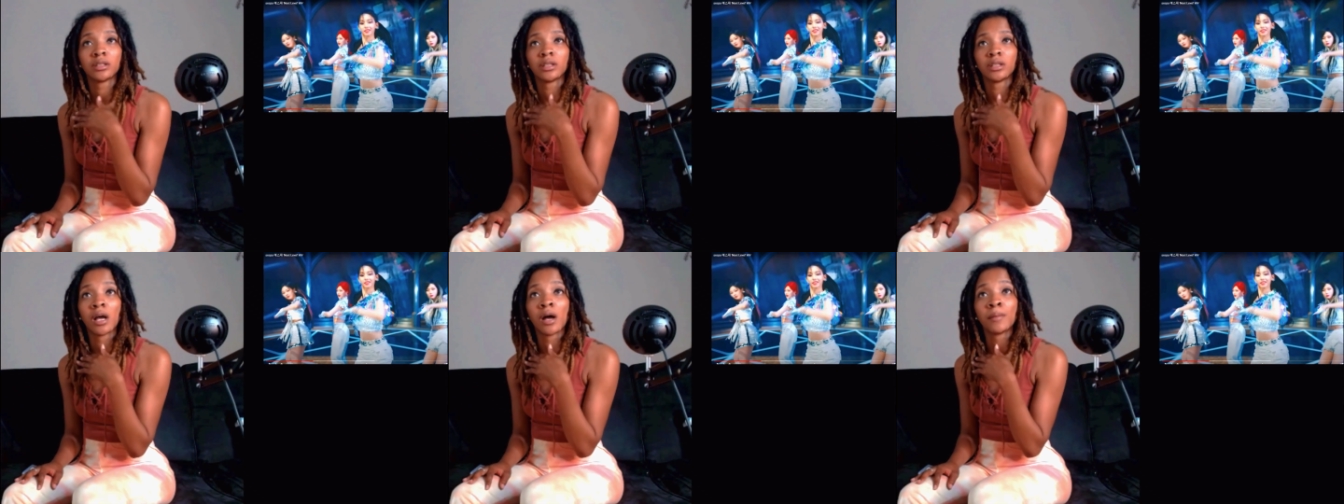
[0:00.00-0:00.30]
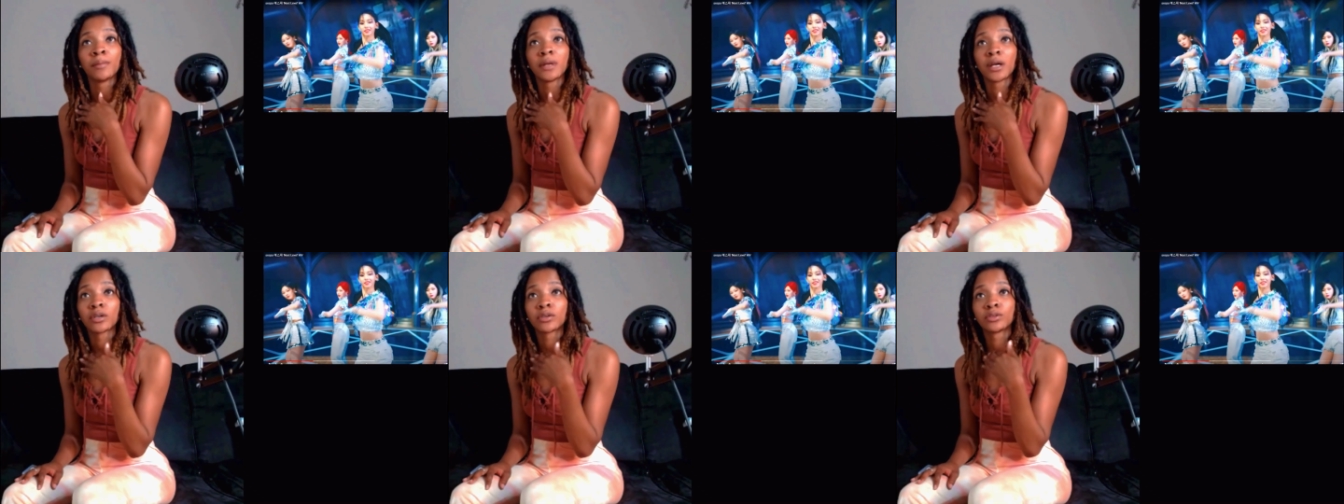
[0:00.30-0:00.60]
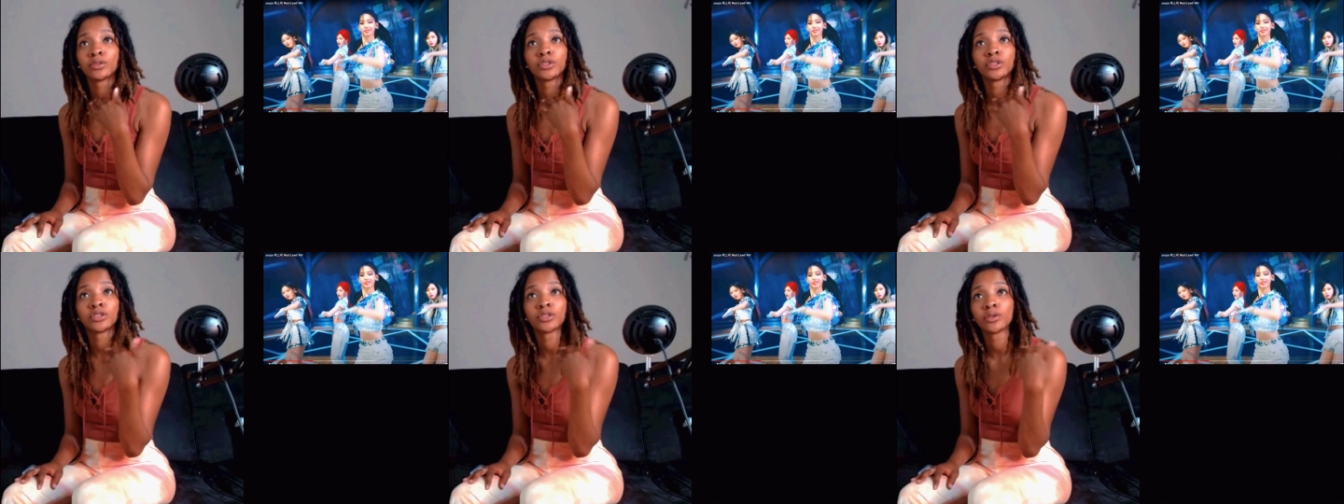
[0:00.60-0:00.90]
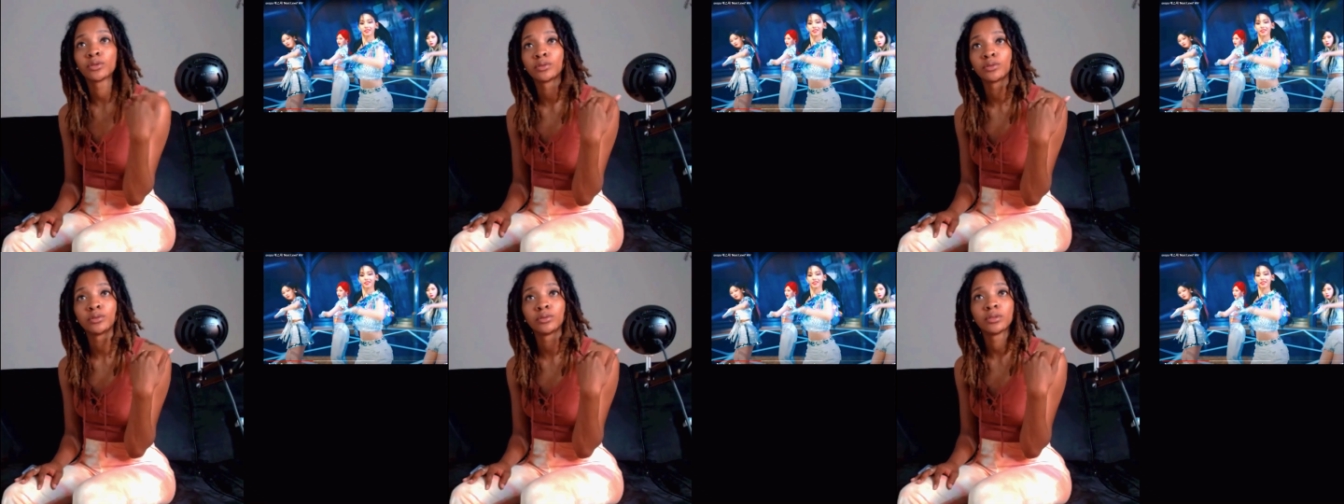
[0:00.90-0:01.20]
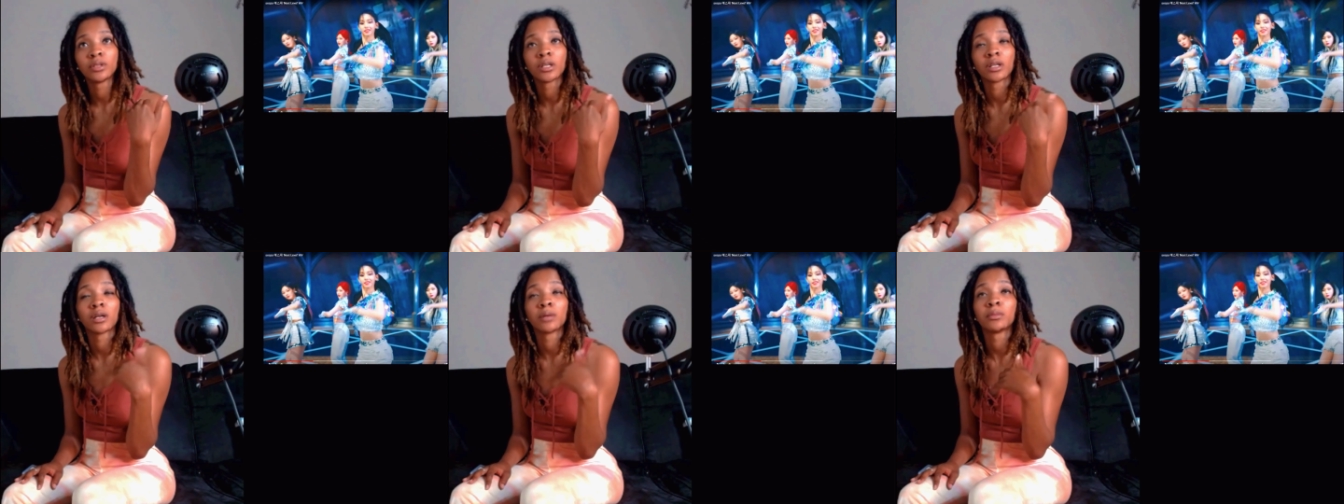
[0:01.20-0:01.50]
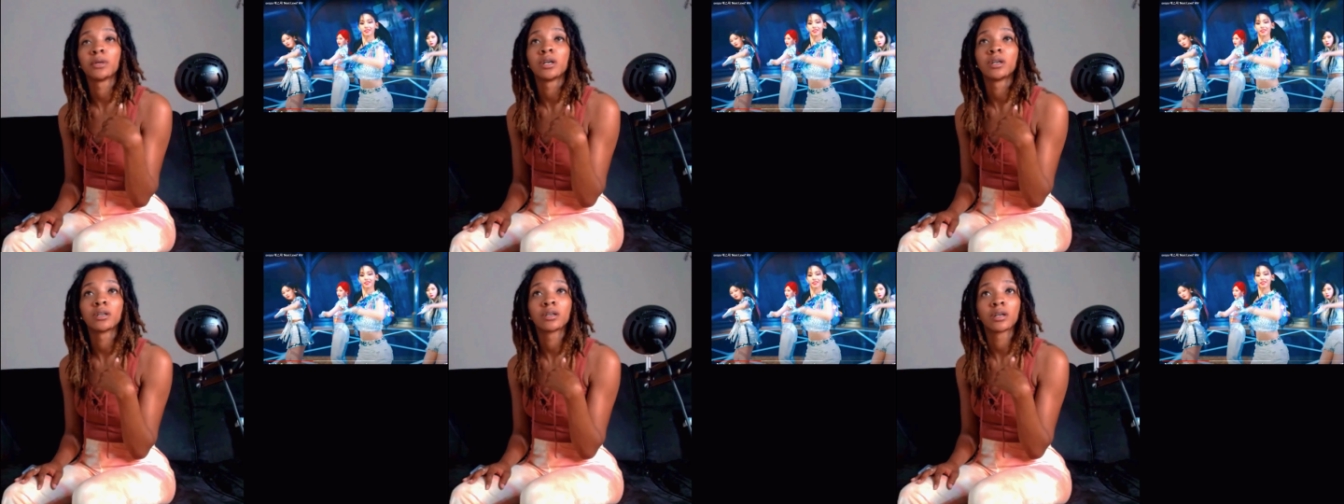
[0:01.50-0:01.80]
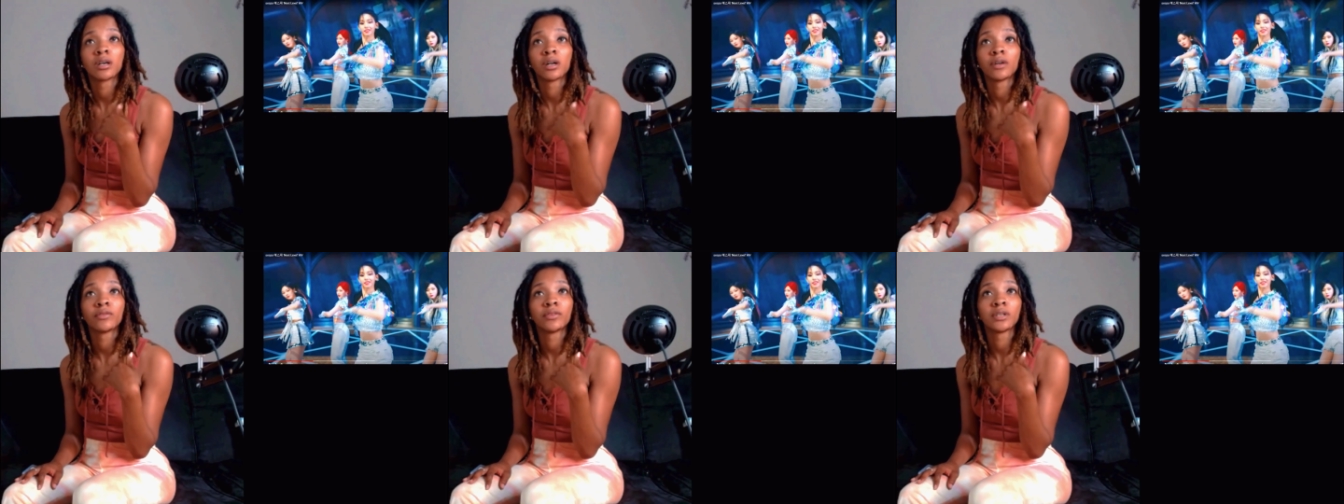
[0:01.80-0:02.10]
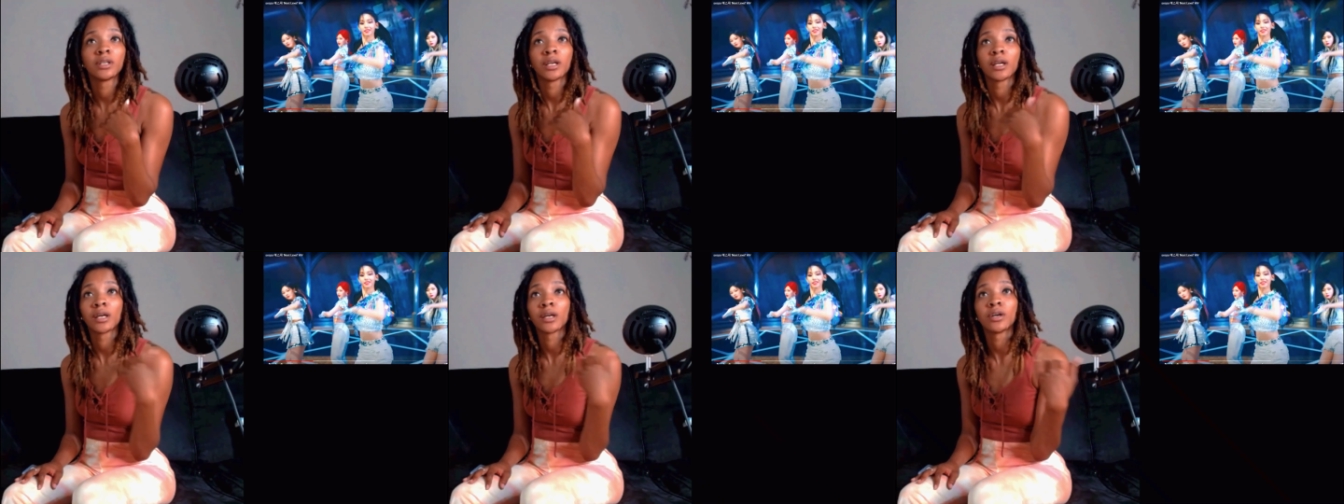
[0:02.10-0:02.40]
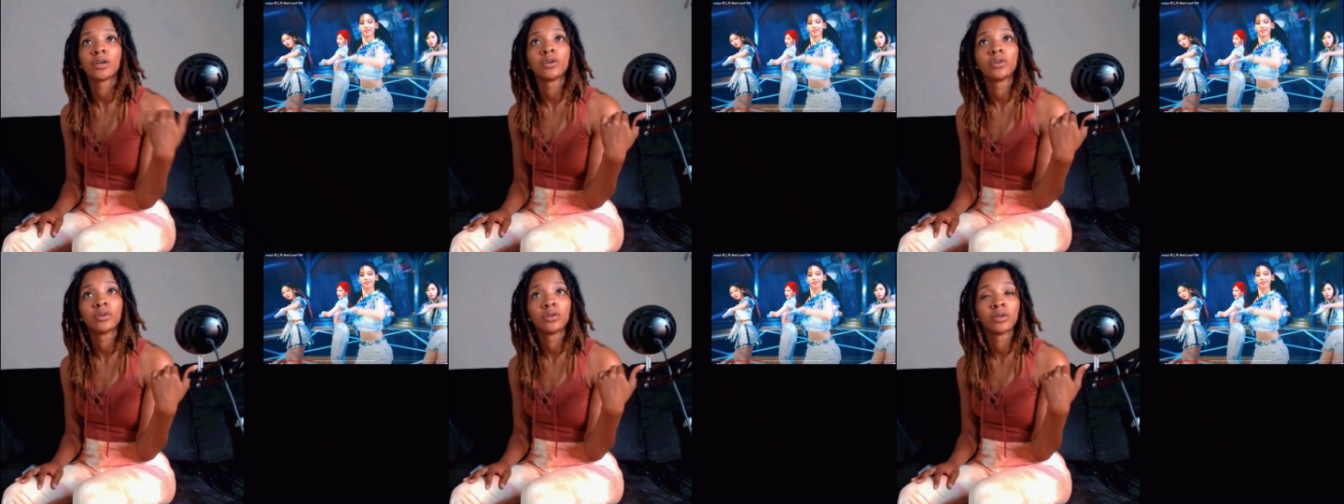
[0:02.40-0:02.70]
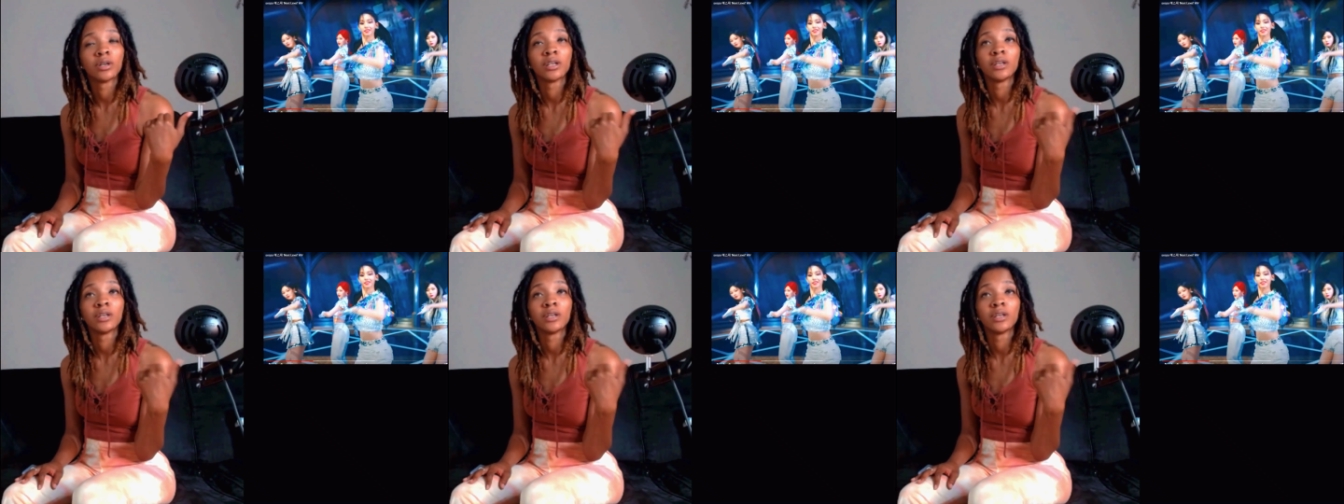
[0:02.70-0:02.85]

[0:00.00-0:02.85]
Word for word: I'm not gonna show you that I'm unconfident at all.